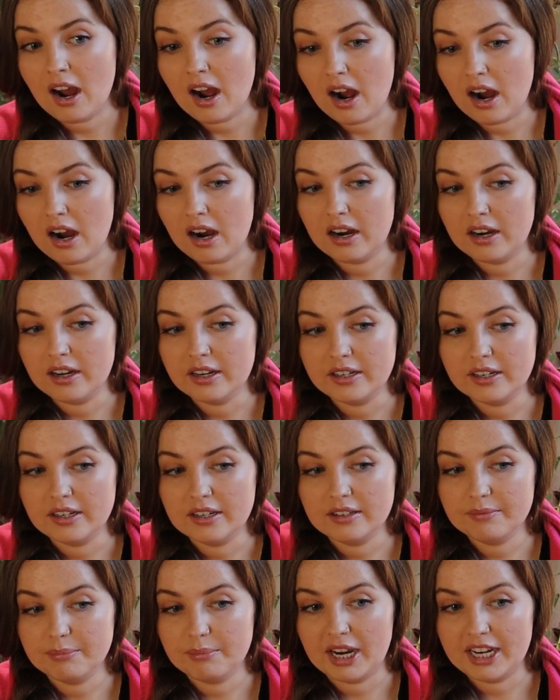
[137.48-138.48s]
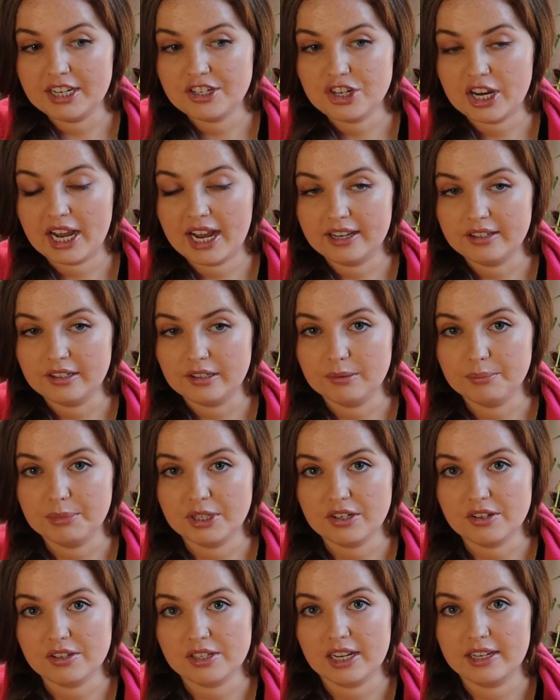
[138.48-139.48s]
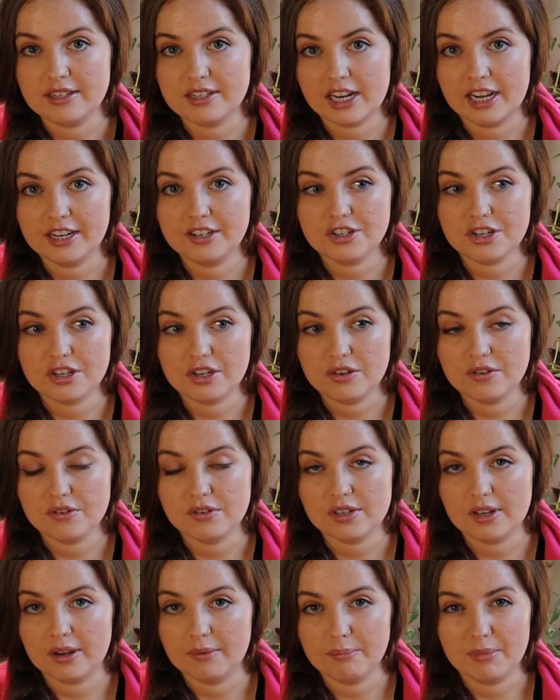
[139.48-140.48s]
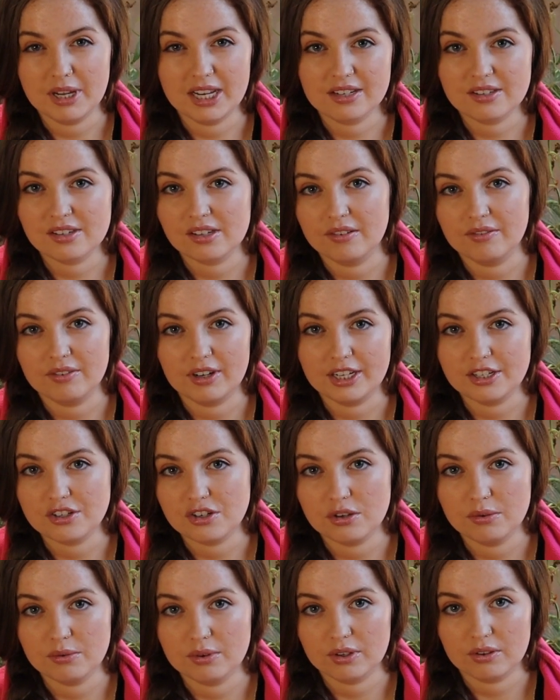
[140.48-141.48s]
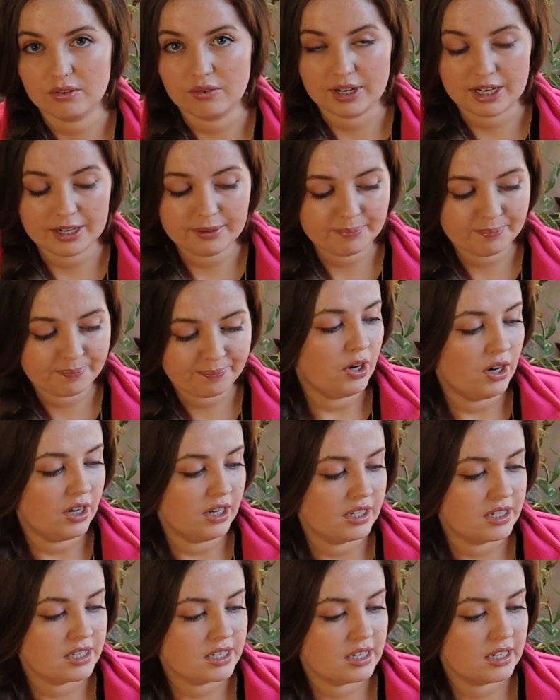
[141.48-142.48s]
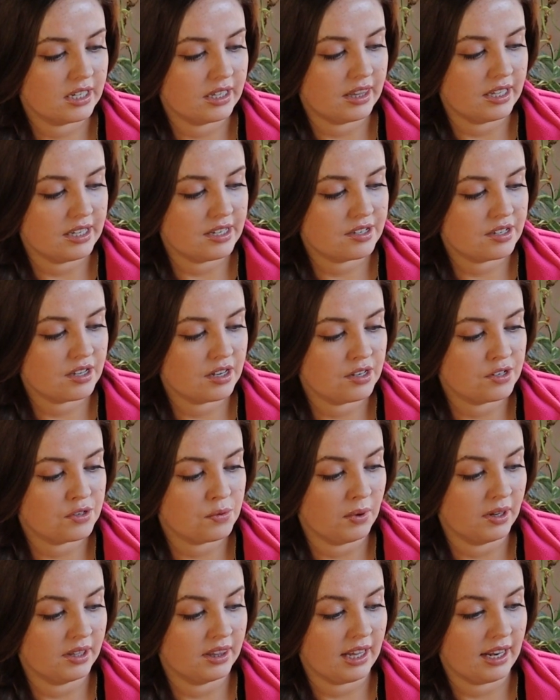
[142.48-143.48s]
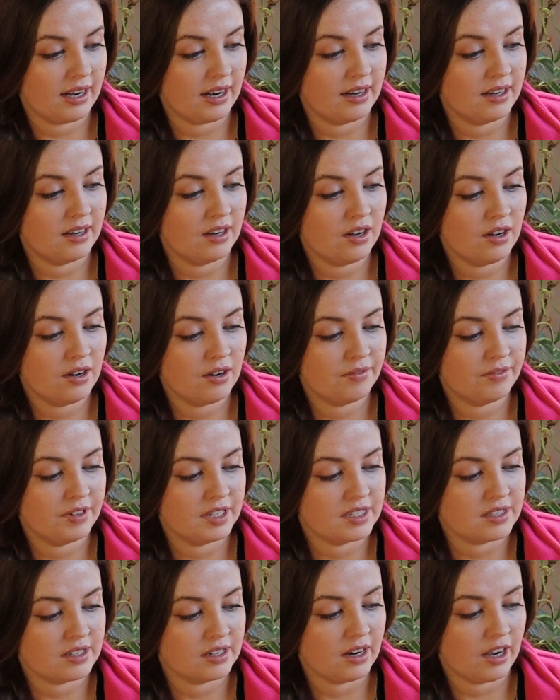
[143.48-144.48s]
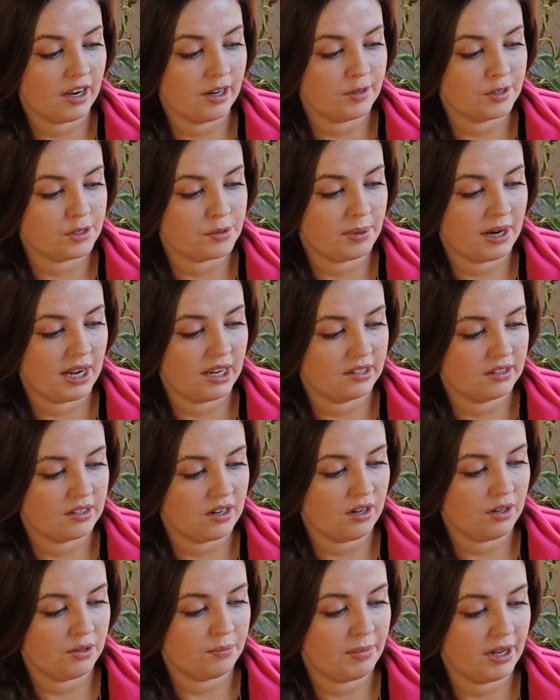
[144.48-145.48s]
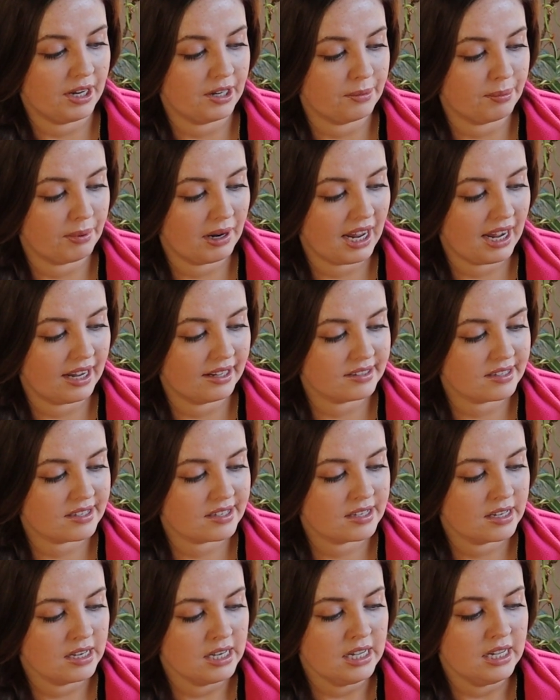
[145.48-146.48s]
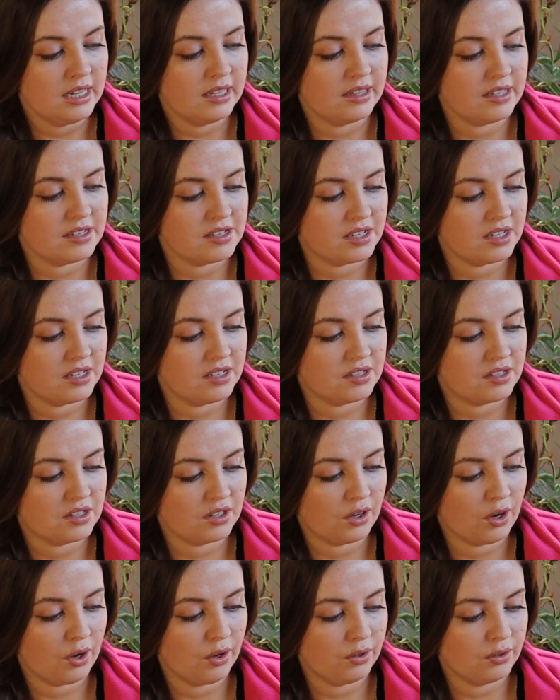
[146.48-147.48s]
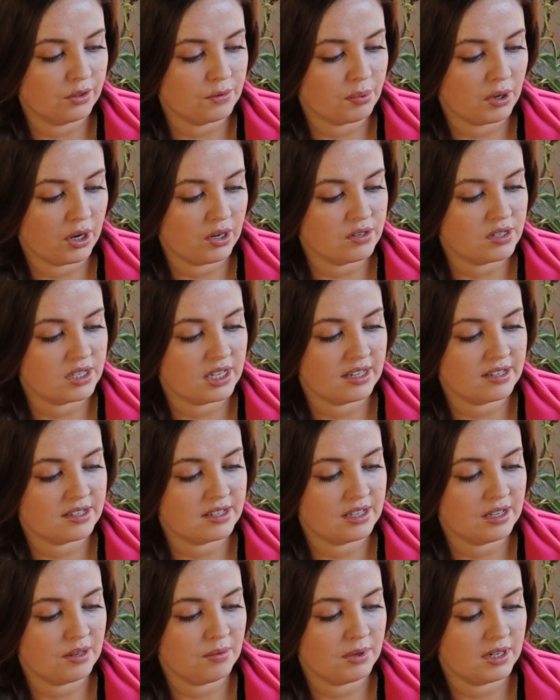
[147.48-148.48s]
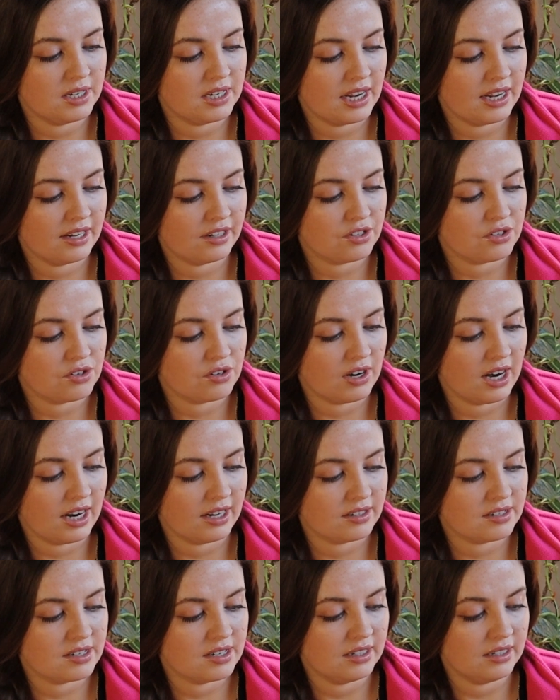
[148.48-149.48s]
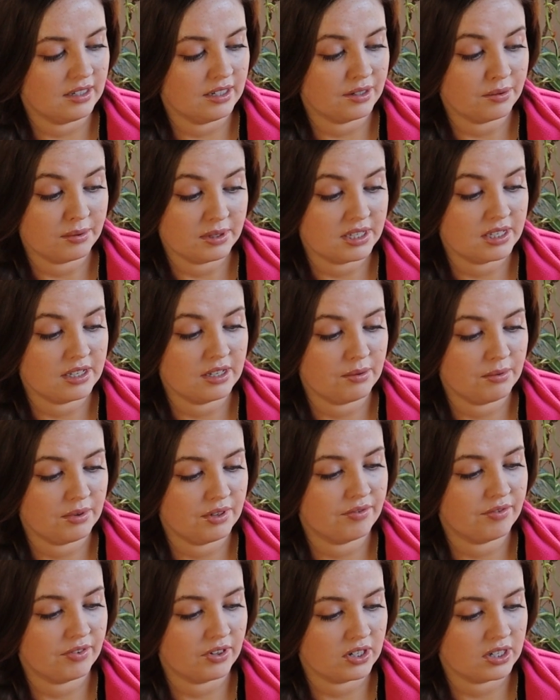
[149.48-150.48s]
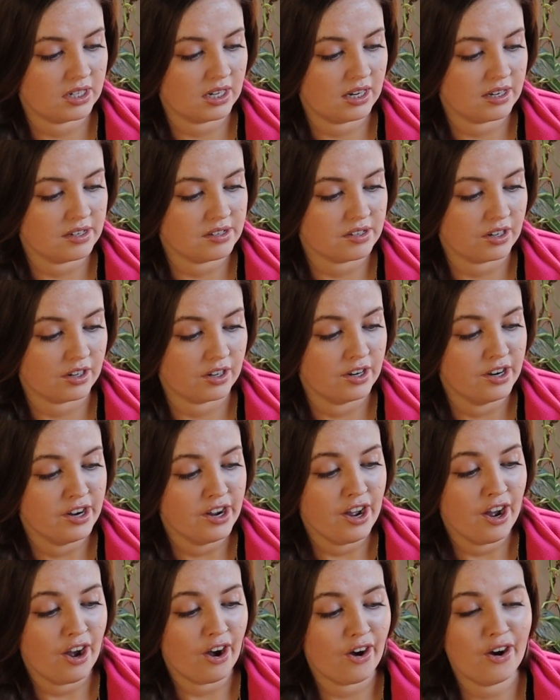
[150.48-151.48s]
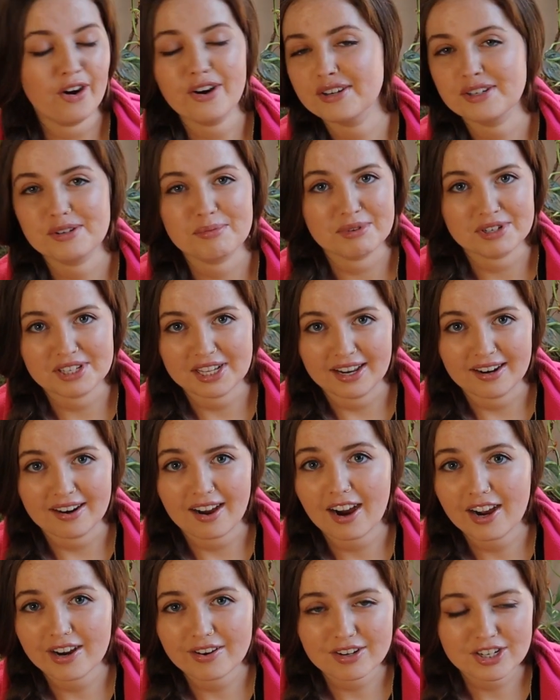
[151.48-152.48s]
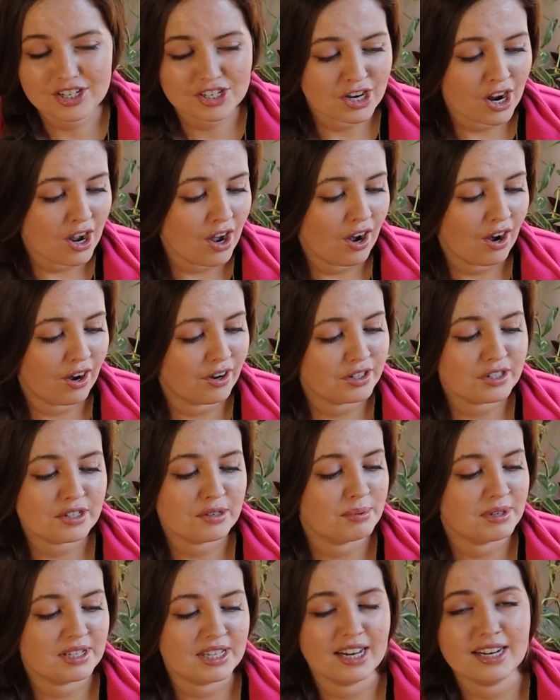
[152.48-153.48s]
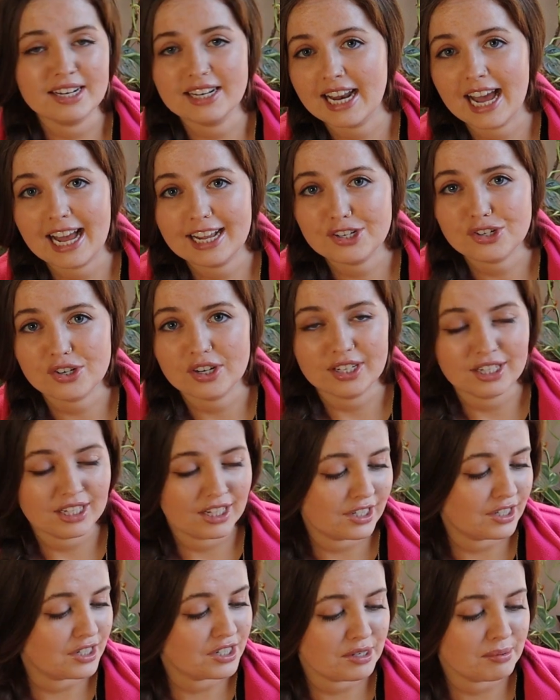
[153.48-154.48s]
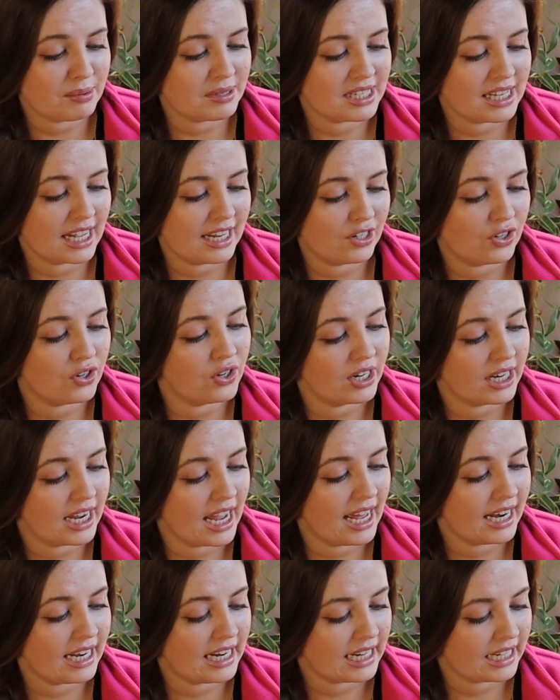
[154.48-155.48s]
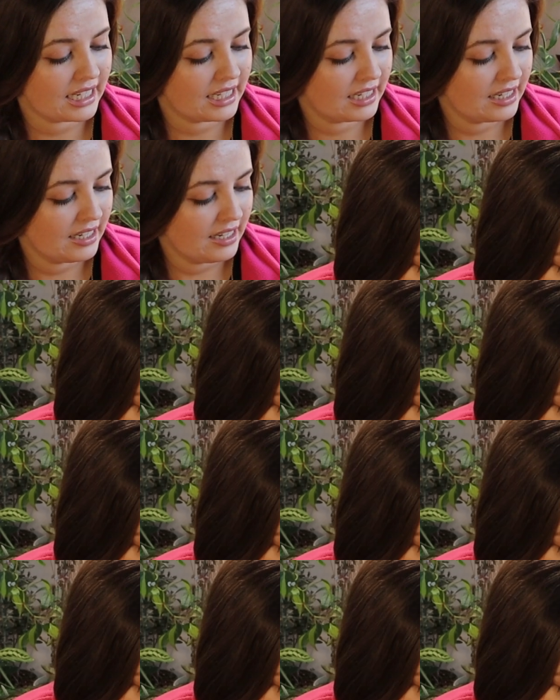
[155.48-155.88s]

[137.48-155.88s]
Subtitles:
on my channel because I tend to use a mix of like 2 or 3, but this is one that I love. It's an Irish brand called Better Plants. This is the cold processed seaweed extract liquid seaweed fertilizer, 100% Irish, 100% natural, 100% organic.